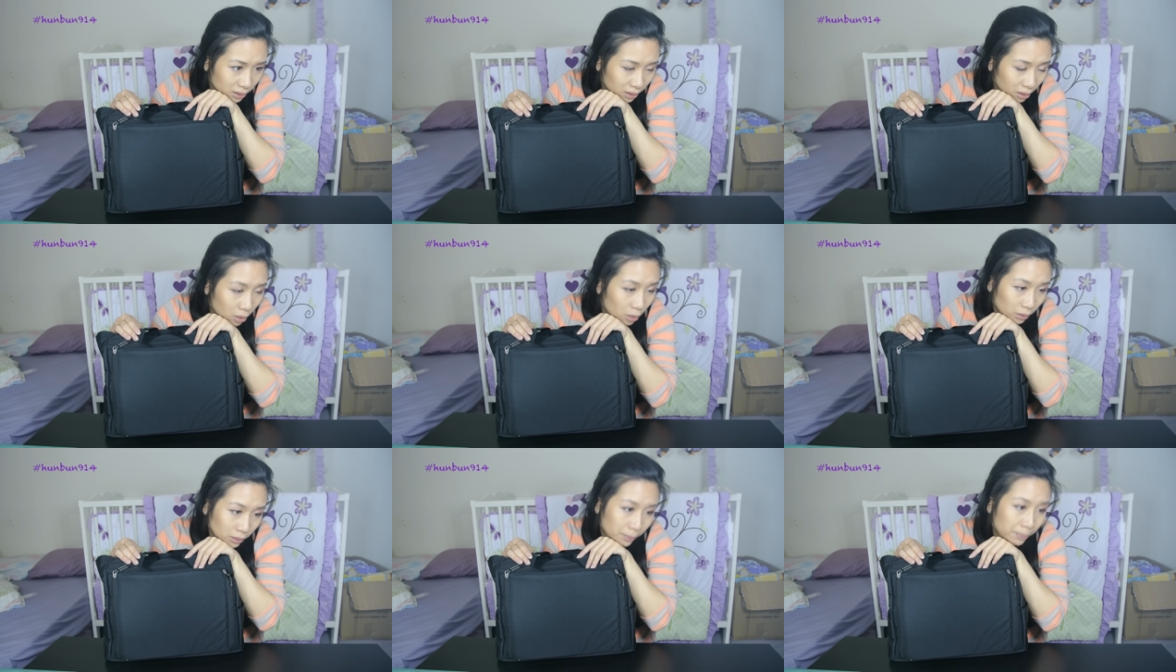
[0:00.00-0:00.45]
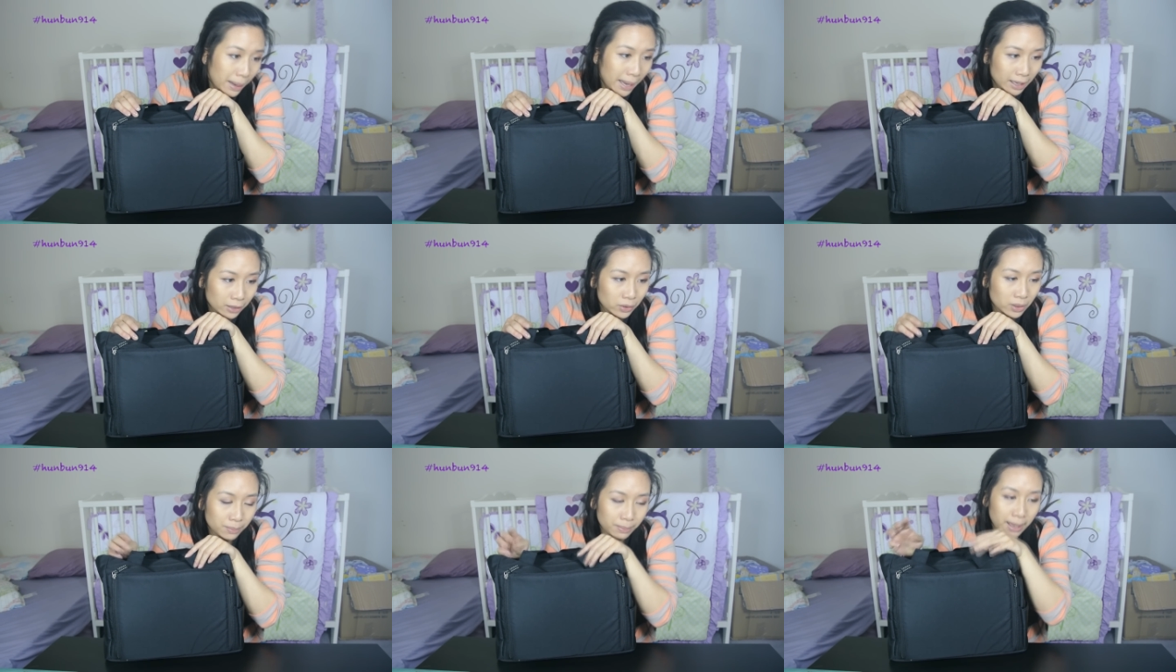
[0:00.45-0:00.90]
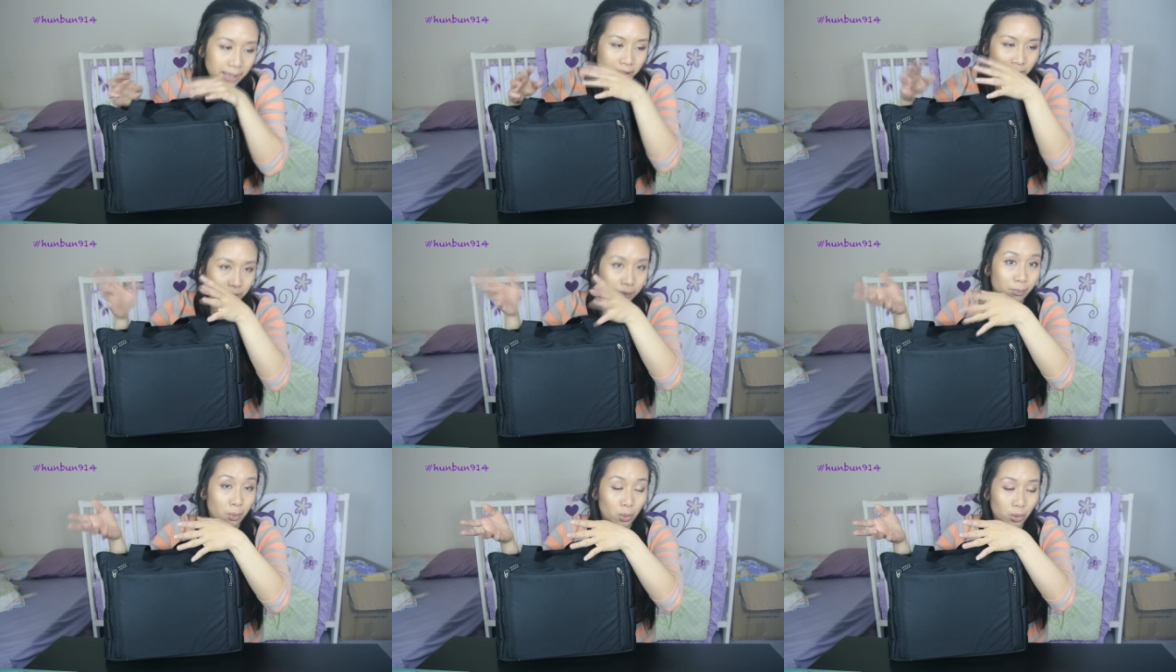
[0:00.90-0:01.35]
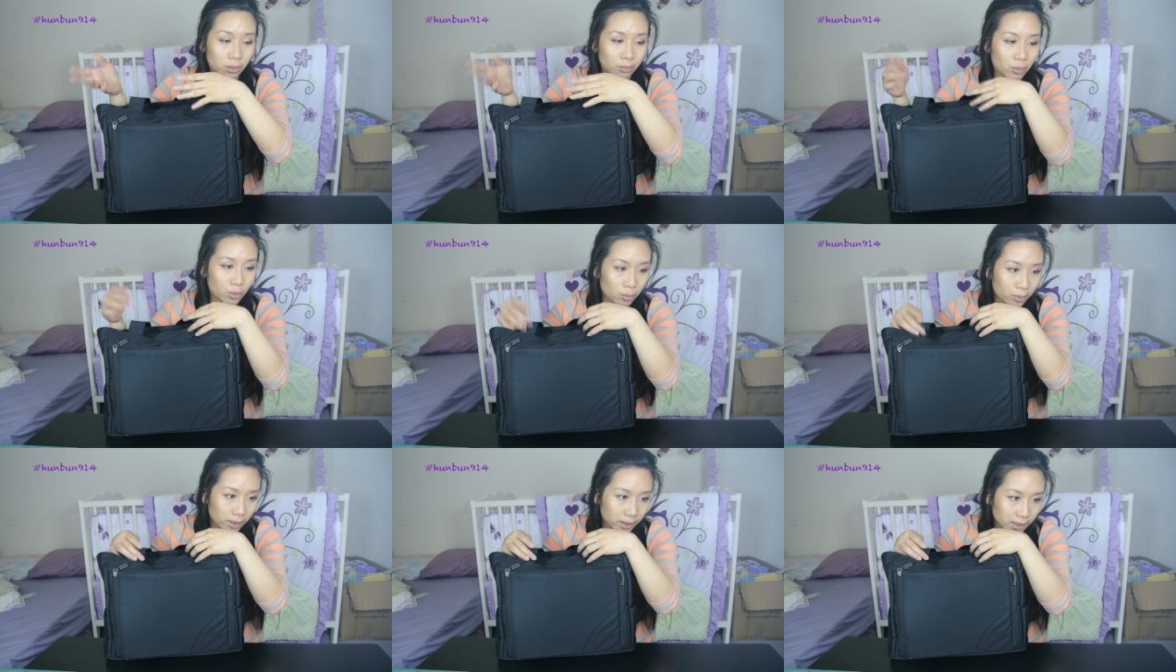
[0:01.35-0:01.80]
Oh, the battery pack is a
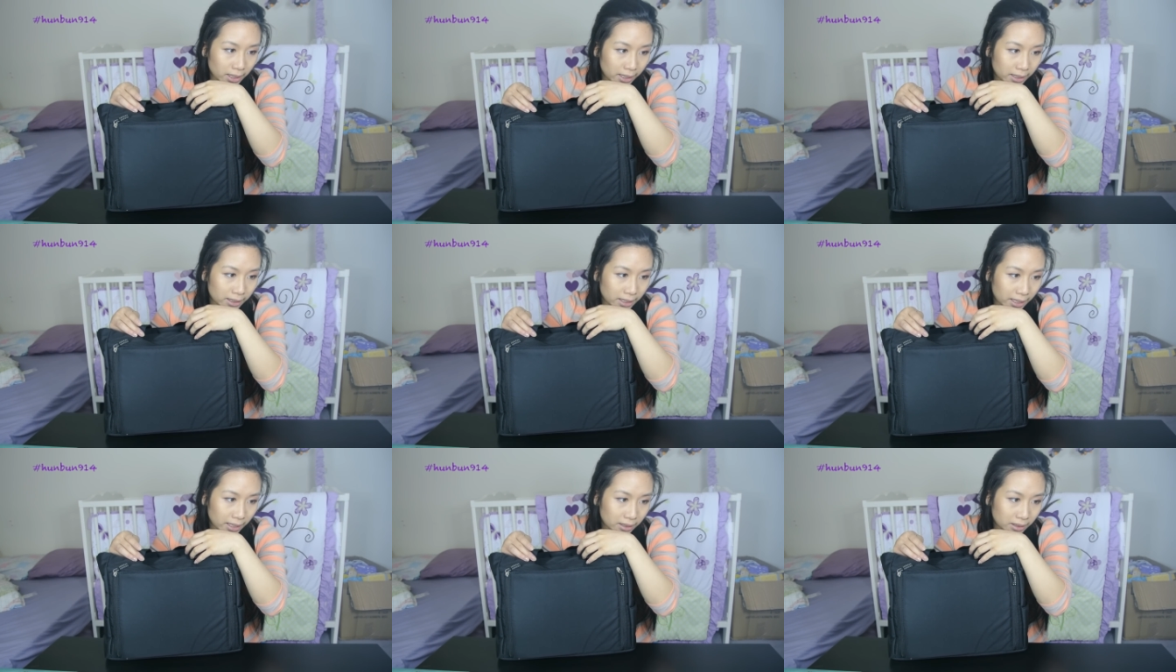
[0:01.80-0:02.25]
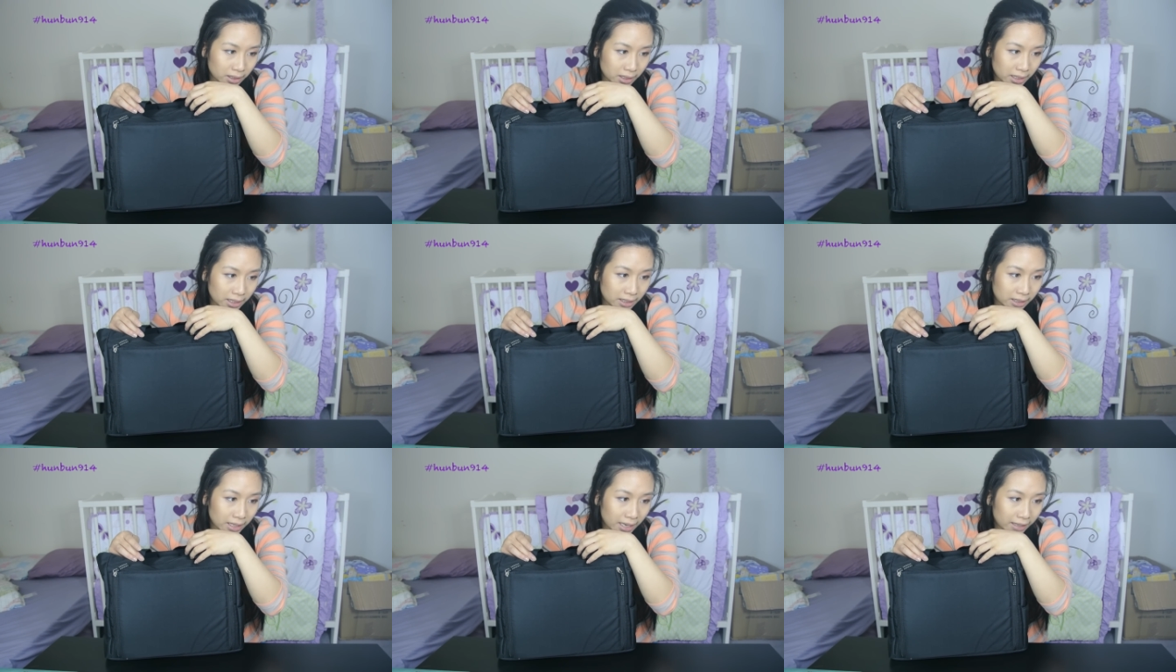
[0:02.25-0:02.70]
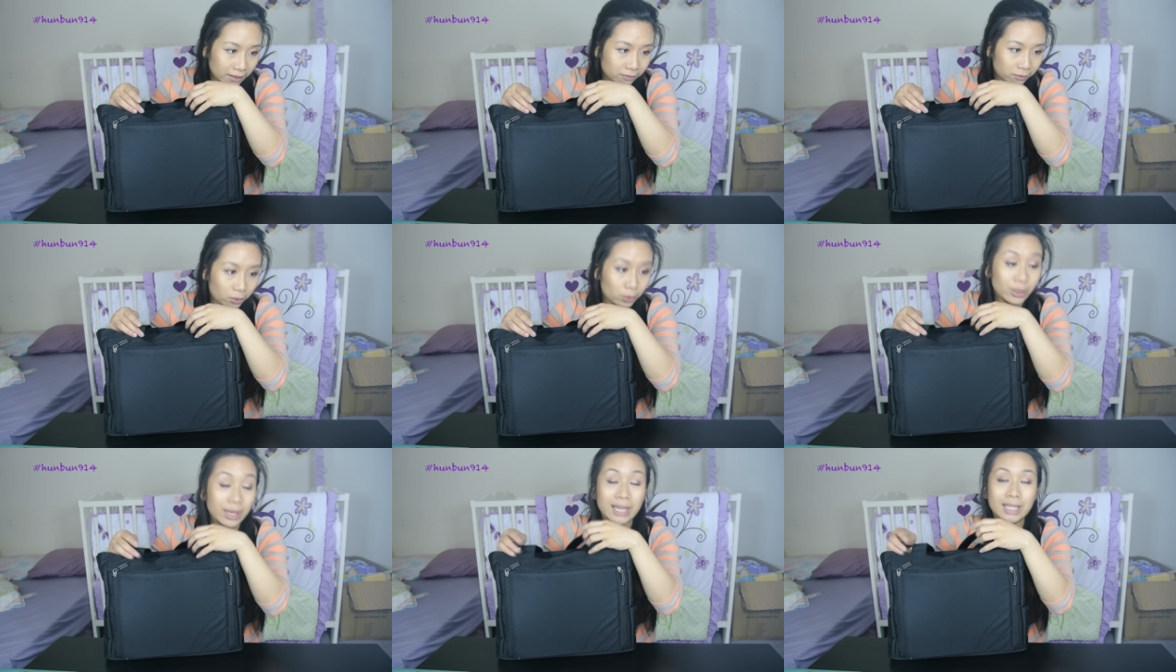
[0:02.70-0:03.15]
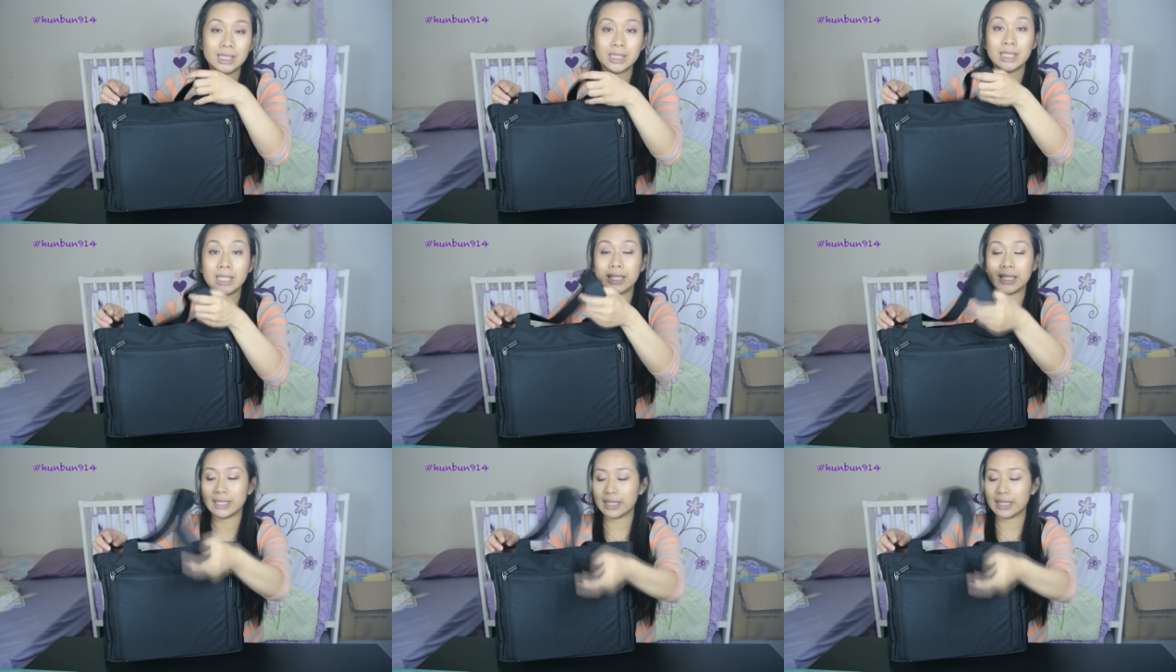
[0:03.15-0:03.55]
portable one, and then the 9 volt AC